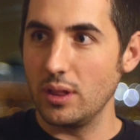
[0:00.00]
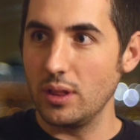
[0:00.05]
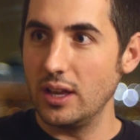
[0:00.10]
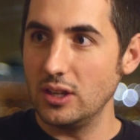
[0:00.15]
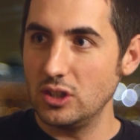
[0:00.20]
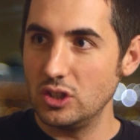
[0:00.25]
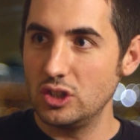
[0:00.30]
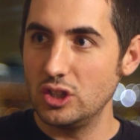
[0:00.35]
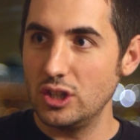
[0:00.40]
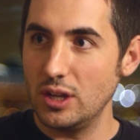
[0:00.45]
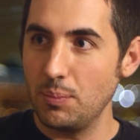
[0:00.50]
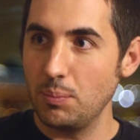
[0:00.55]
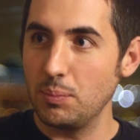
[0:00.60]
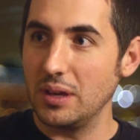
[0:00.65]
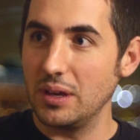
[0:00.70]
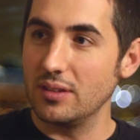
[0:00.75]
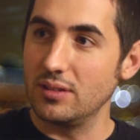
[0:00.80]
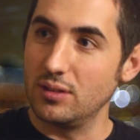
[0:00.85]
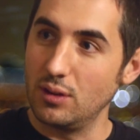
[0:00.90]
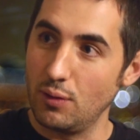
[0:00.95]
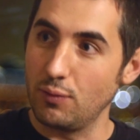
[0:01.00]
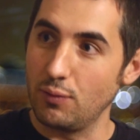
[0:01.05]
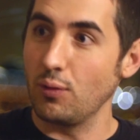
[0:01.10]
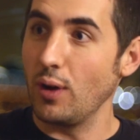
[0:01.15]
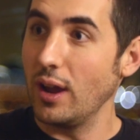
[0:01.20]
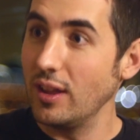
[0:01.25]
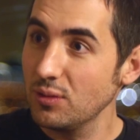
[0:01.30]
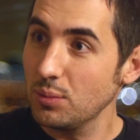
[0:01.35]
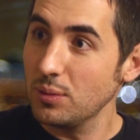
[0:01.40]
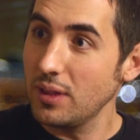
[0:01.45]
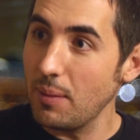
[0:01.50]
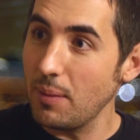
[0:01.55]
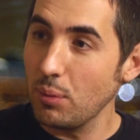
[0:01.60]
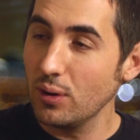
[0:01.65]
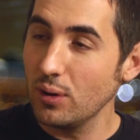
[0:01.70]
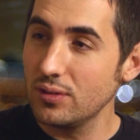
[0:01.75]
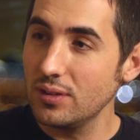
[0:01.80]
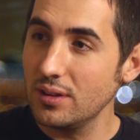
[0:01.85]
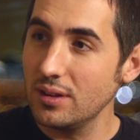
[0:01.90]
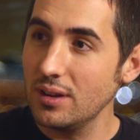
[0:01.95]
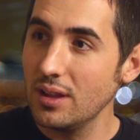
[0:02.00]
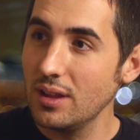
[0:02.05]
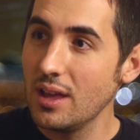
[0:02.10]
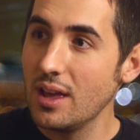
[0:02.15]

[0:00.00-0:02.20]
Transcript: of relationship because you're friends with that person.